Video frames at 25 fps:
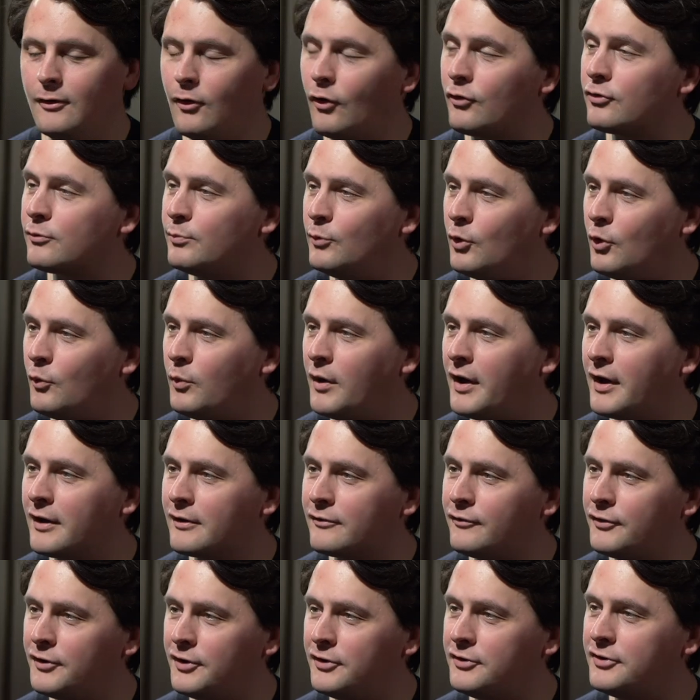Lots more
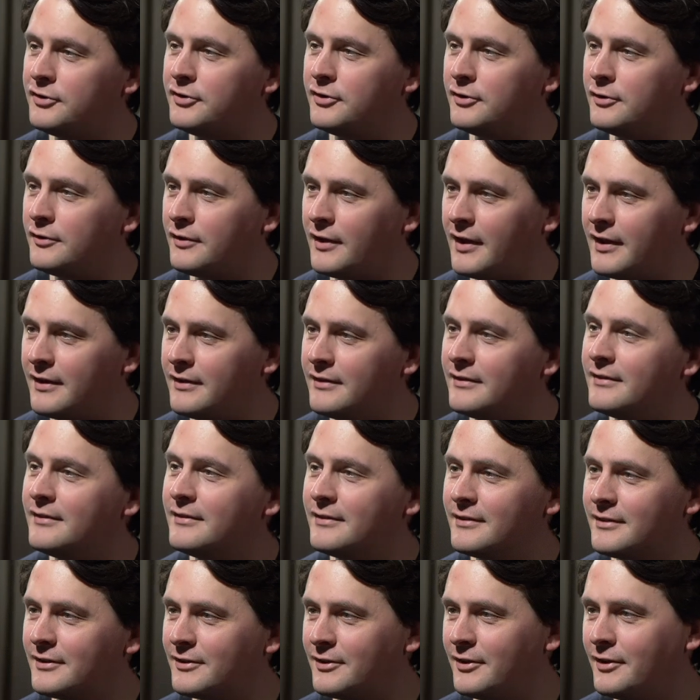work for you to do then,
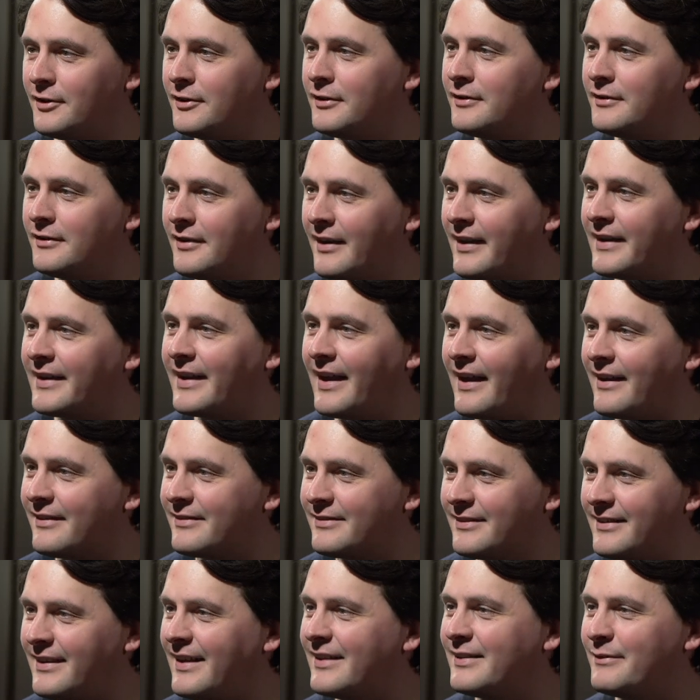Ke, I
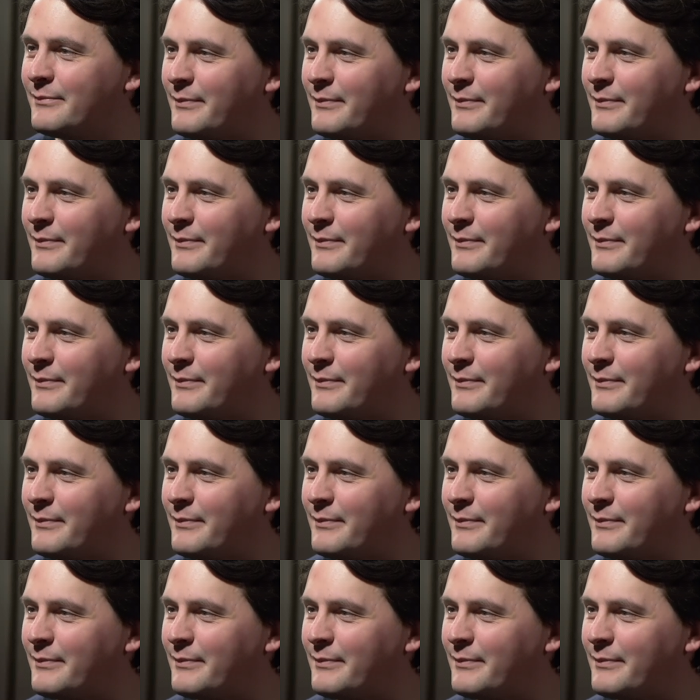guess, as